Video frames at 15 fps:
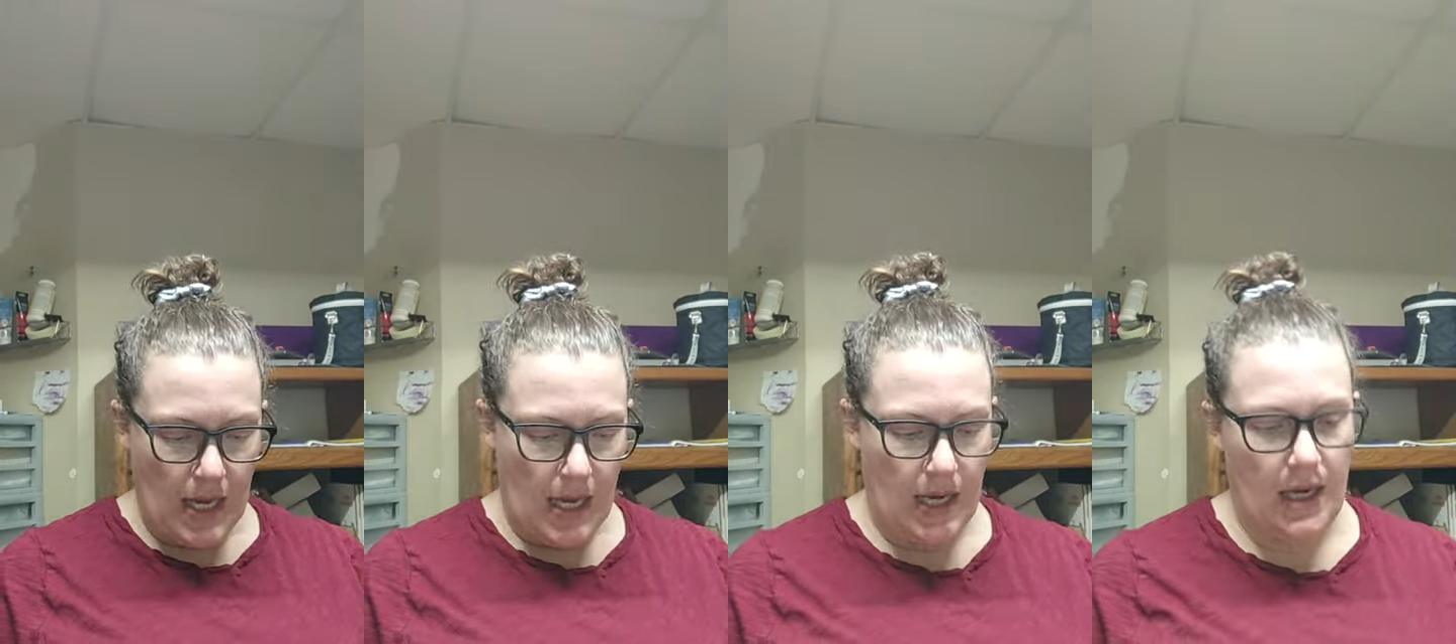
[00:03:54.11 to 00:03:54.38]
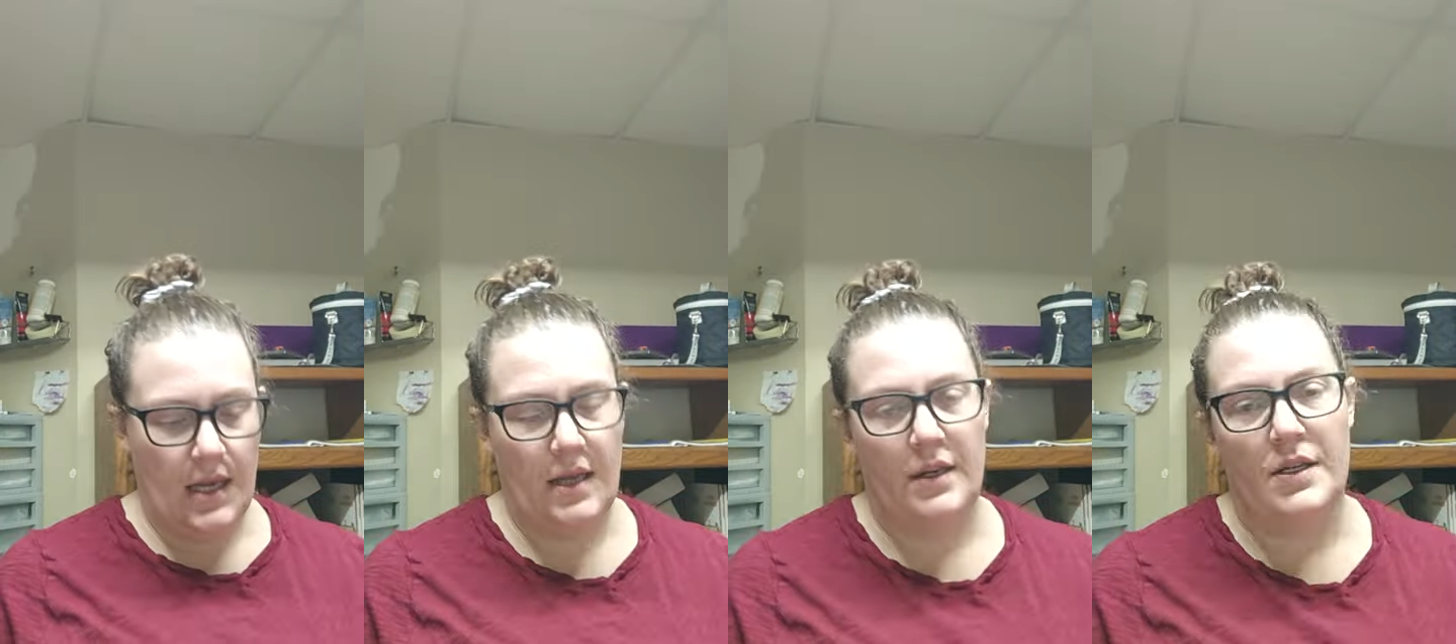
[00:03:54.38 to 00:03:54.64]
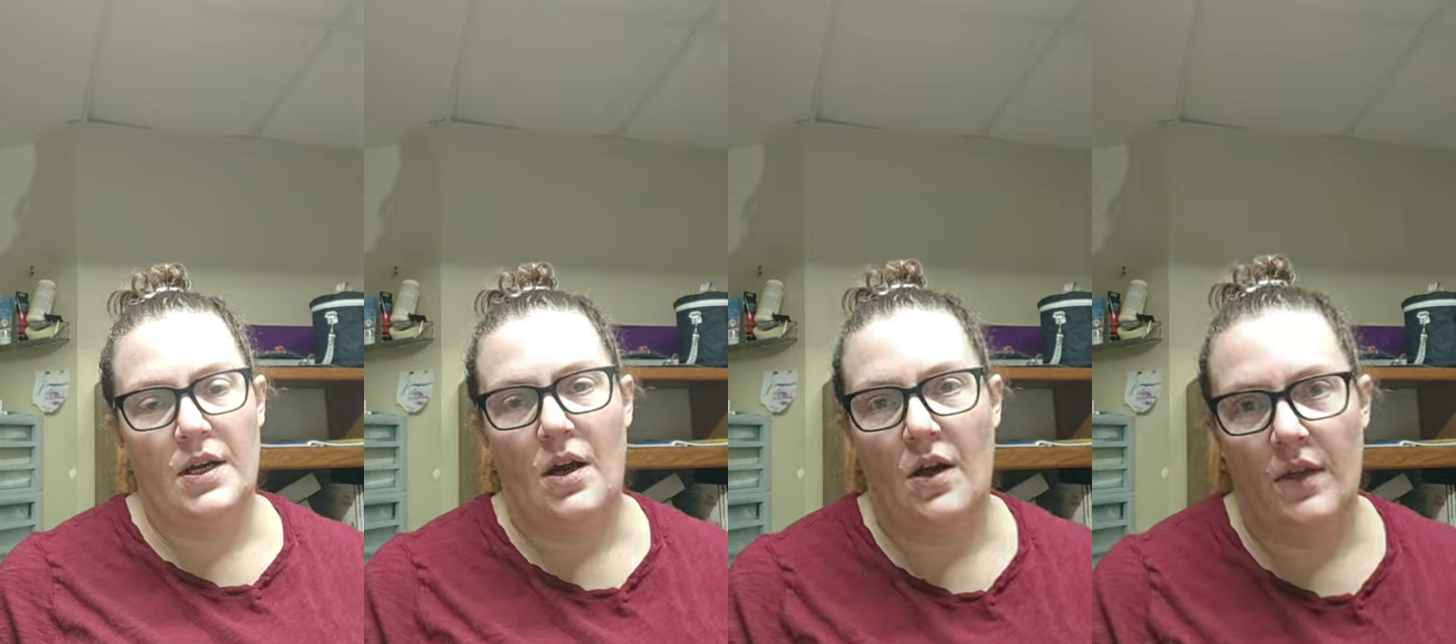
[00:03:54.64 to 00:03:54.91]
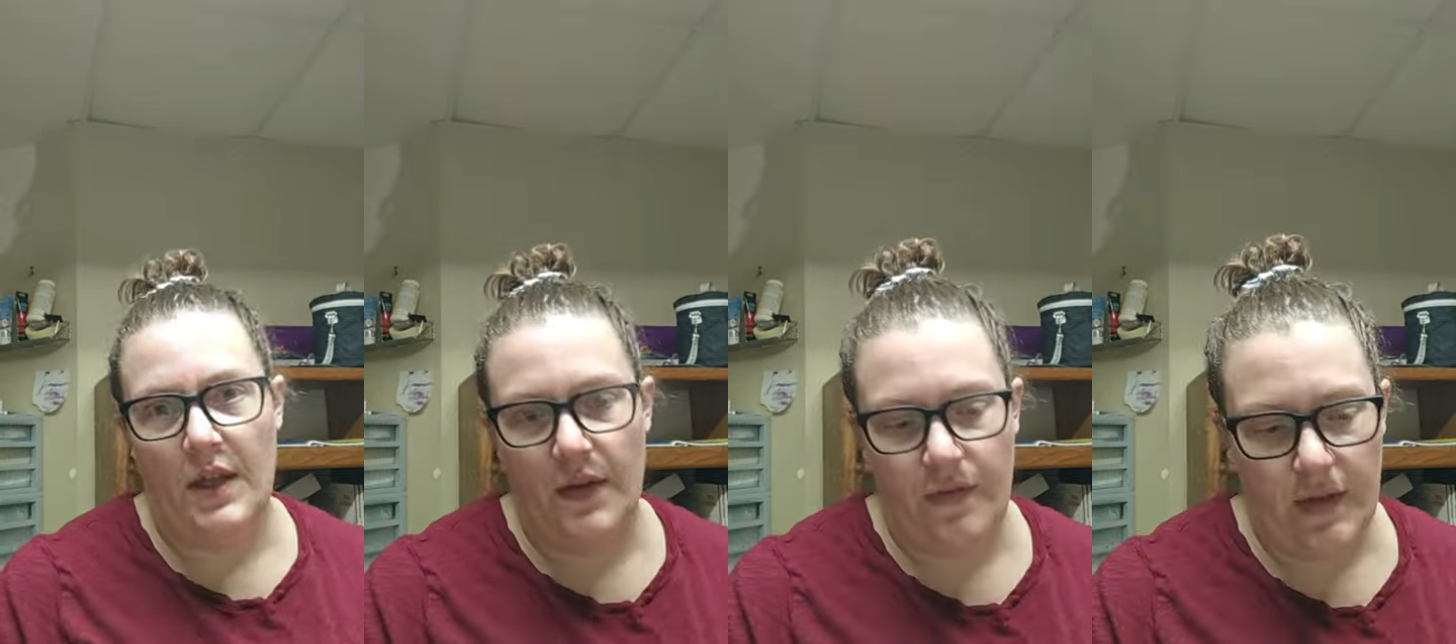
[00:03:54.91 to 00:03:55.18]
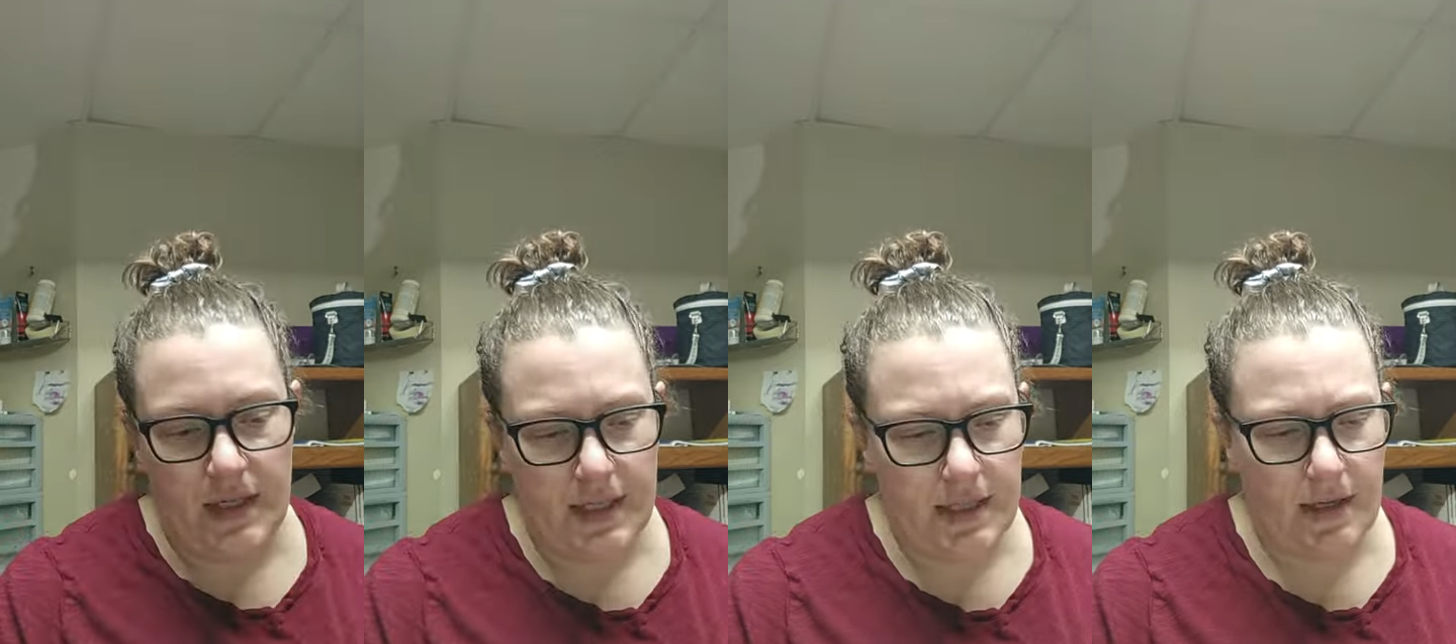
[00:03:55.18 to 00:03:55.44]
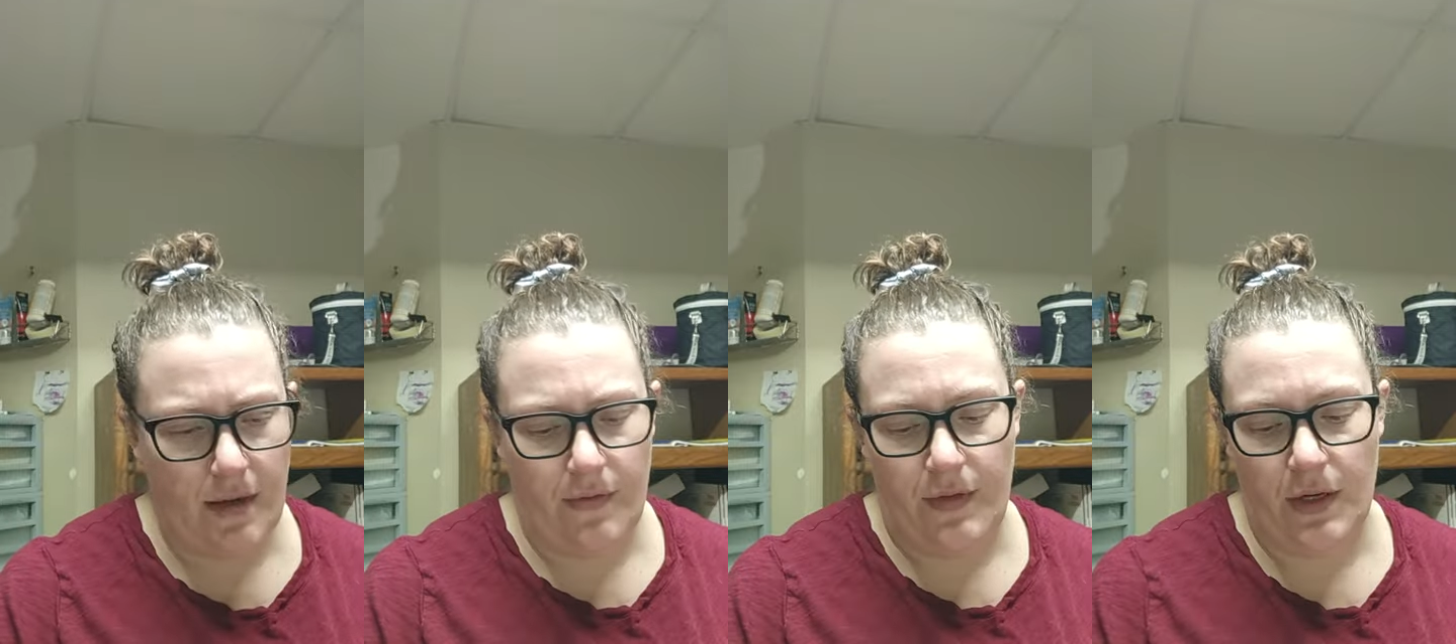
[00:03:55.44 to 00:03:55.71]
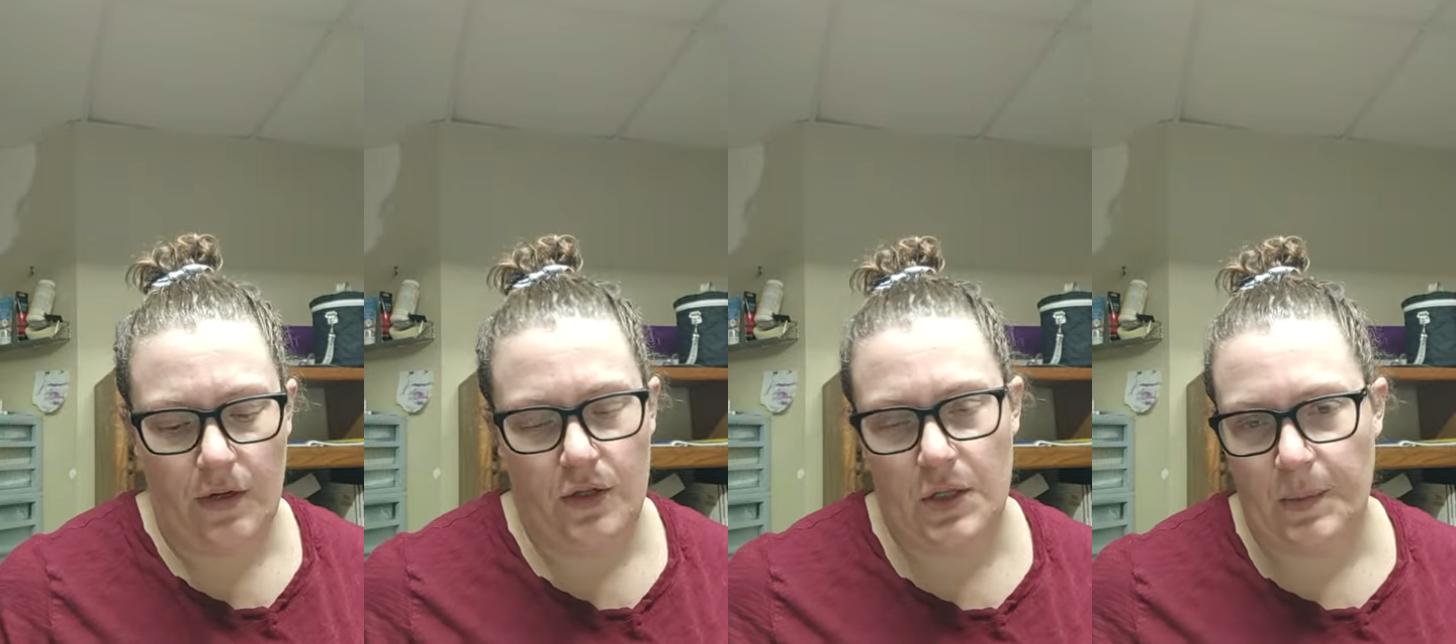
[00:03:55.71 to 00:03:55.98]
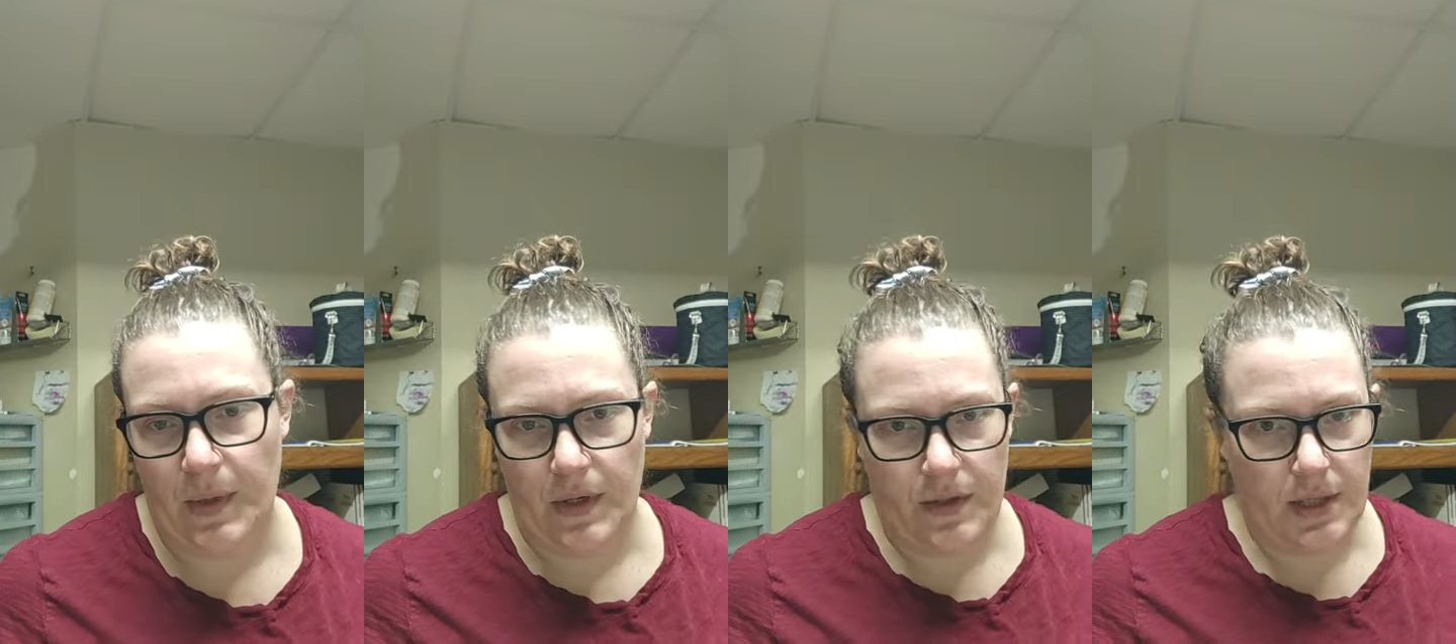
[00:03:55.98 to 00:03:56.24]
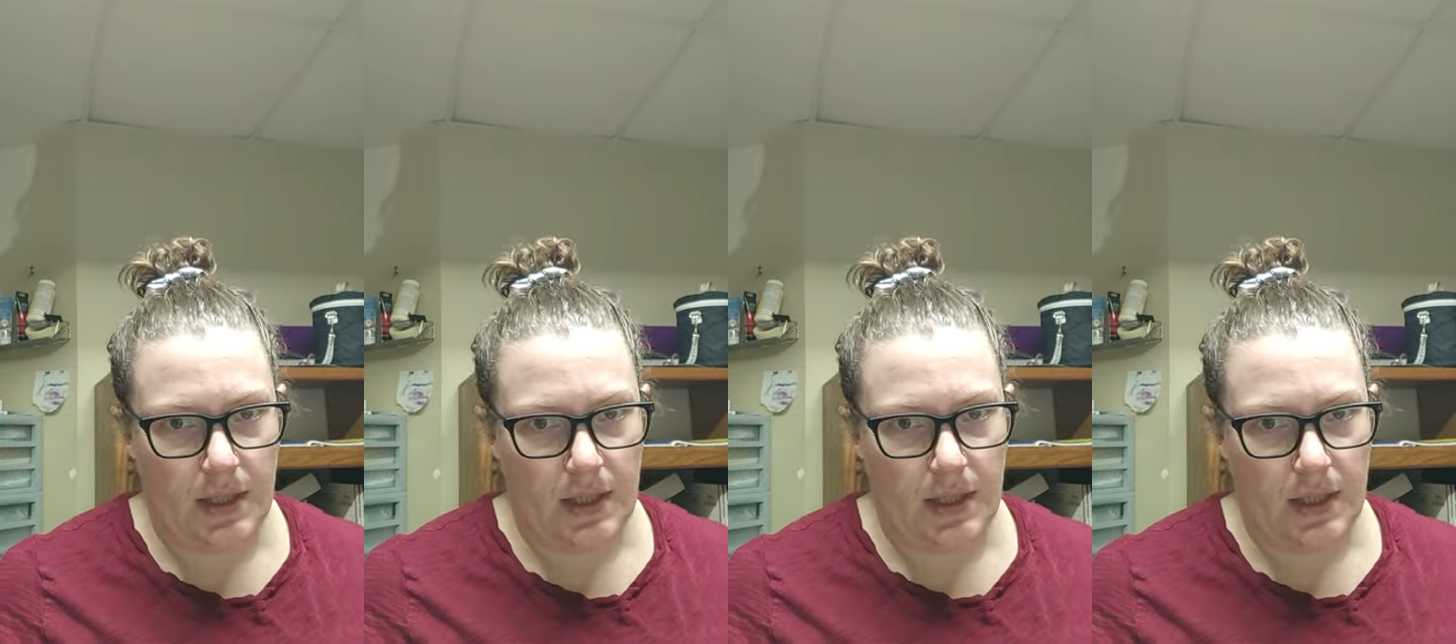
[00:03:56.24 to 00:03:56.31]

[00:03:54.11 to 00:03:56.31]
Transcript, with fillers: and all that fun stuff that you're supposed